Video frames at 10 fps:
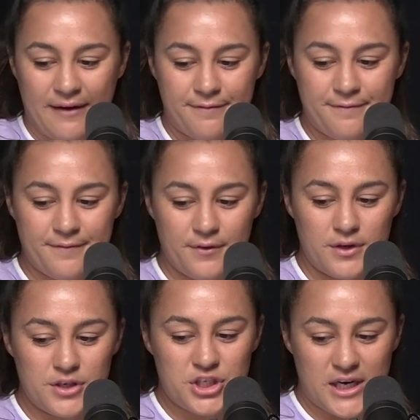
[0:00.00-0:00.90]
if
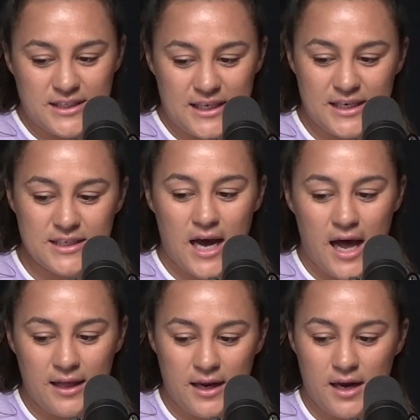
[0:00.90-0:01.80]
Jesse and
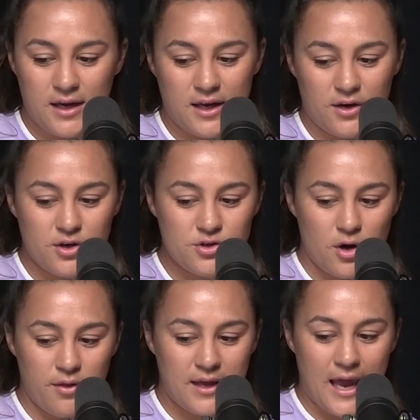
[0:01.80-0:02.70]
Talia can
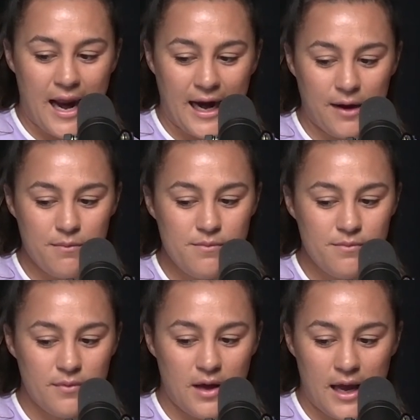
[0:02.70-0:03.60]
control the
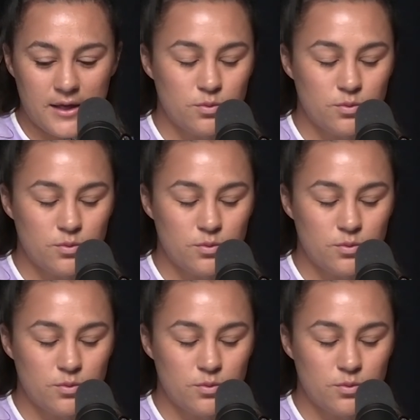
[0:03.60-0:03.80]
game yeah.